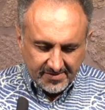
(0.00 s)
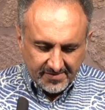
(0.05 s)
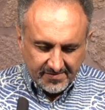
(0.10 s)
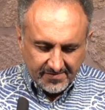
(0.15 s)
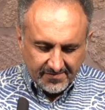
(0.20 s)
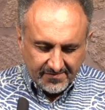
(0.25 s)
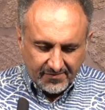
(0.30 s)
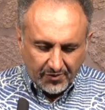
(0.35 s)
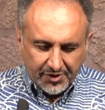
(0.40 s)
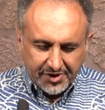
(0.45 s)

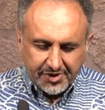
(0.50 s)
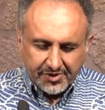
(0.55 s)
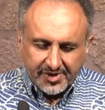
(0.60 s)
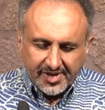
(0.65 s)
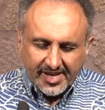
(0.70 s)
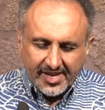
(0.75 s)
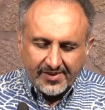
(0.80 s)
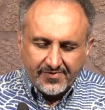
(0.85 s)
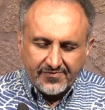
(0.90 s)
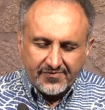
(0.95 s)
for your
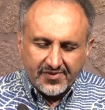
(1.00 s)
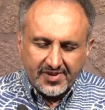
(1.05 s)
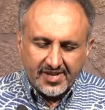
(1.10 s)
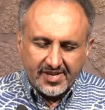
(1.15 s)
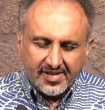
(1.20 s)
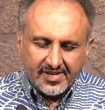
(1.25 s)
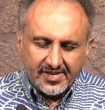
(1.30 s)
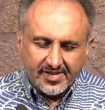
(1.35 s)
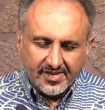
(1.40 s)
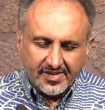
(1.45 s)

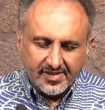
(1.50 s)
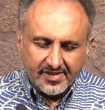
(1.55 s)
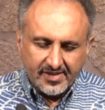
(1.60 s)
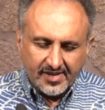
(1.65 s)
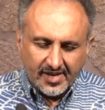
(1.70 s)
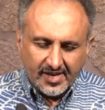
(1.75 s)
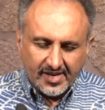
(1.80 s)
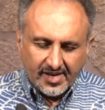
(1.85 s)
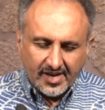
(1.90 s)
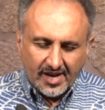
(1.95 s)
infinite
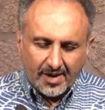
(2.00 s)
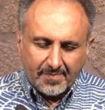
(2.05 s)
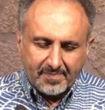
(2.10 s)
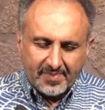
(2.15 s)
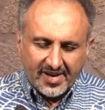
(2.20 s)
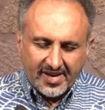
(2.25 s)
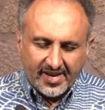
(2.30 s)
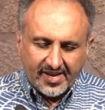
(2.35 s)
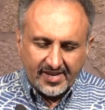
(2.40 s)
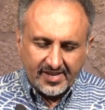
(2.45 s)

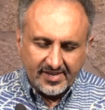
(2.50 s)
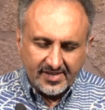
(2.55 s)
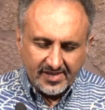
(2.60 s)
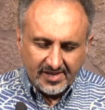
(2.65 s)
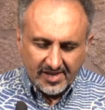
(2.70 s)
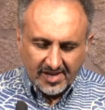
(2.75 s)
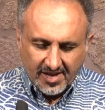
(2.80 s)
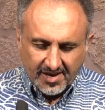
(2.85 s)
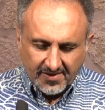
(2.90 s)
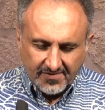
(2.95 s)
agape
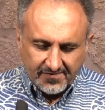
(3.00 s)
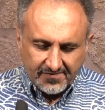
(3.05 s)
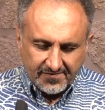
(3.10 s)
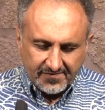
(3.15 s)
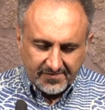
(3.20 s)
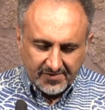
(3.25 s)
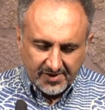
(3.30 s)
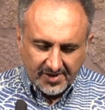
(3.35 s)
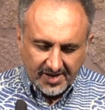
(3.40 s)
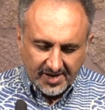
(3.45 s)
love
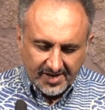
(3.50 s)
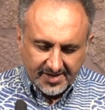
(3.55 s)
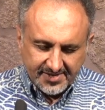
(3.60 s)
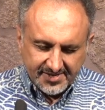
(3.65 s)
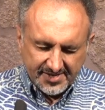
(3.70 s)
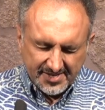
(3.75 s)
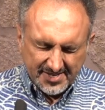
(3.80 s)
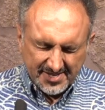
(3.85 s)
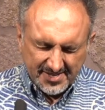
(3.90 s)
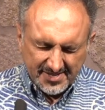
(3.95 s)
for
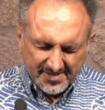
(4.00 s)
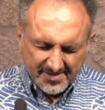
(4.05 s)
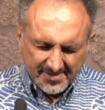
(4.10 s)
us.